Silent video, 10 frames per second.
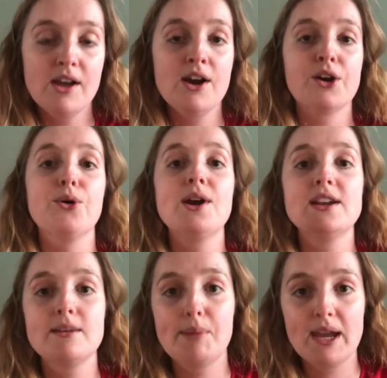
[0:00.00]
going
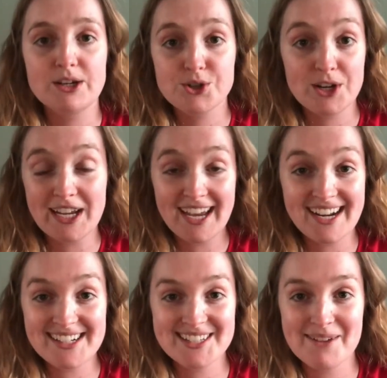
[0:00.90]
to the pantry and
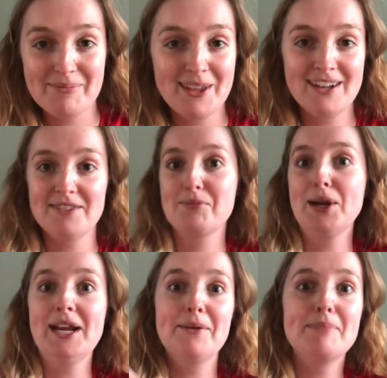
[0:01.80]
getting something and
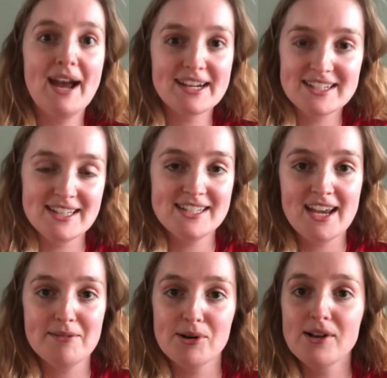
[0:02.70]
bringing it back to the
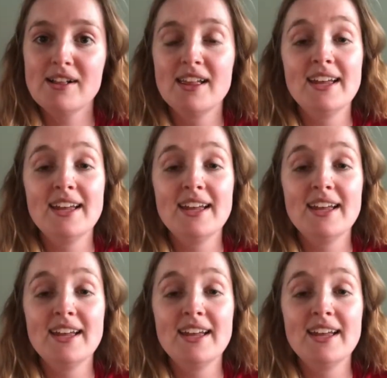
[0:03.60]
table,